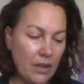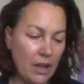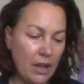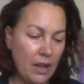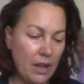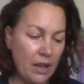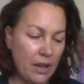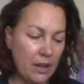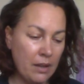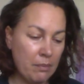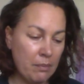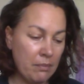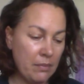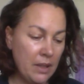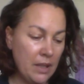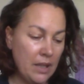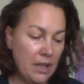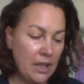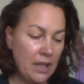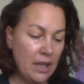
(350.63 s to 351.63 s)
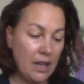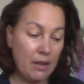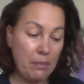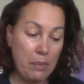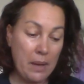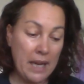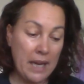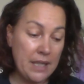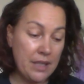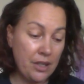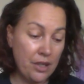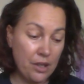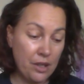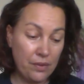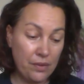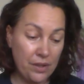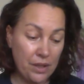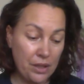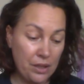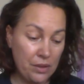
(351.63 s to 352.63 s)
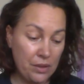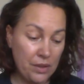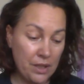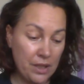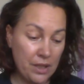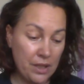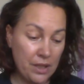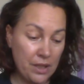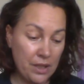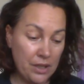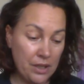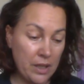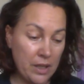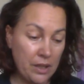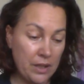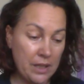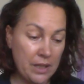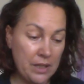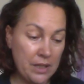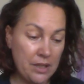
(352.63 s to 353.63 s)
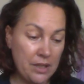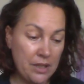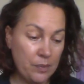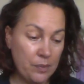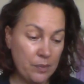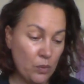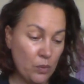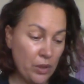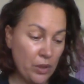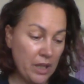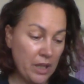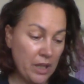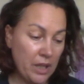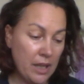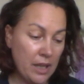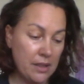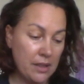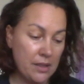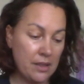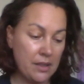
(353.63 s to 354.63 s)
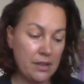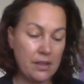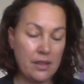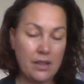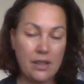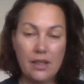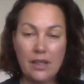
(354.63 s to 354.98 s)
I painted a few as well. I did some watercolors.